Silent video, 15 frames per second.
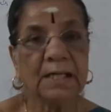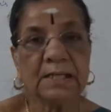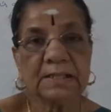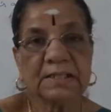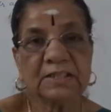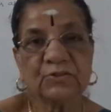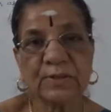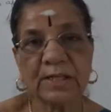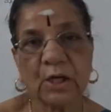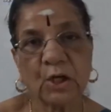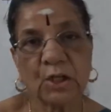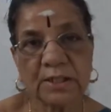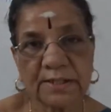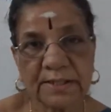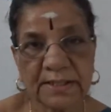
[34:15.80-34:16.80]
This we
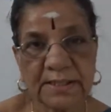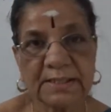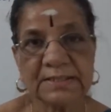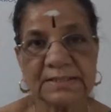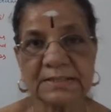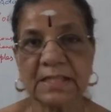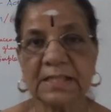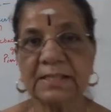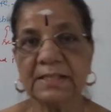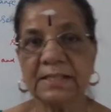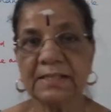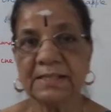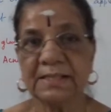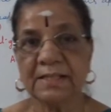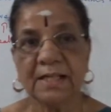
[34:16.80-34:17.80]
already
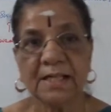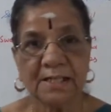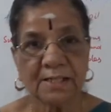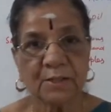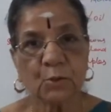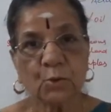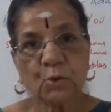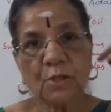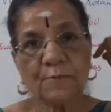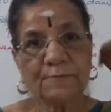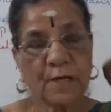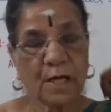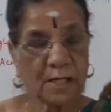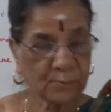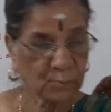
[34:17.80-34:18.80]
studied. Role of
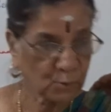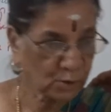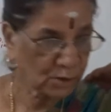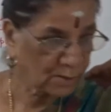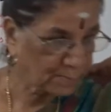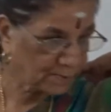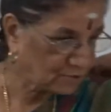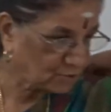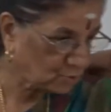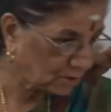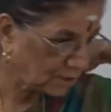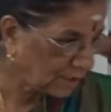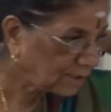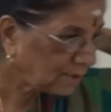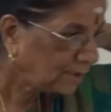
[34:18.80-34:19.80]
hormone ductal
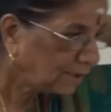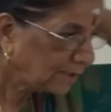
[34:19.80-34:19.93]
gland